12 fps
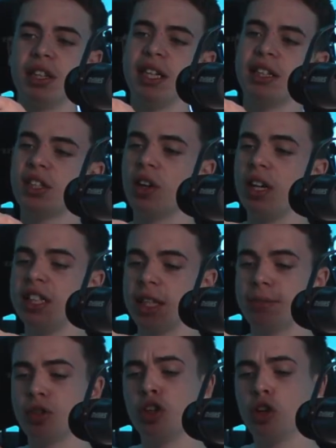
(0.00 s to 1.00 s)
these side
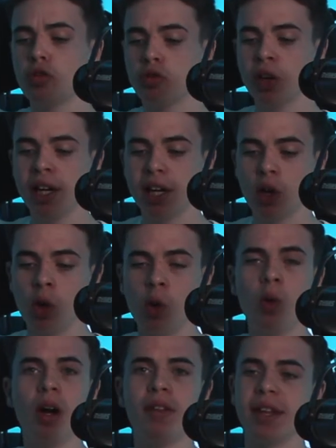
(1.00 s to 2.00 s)
zips look really cool,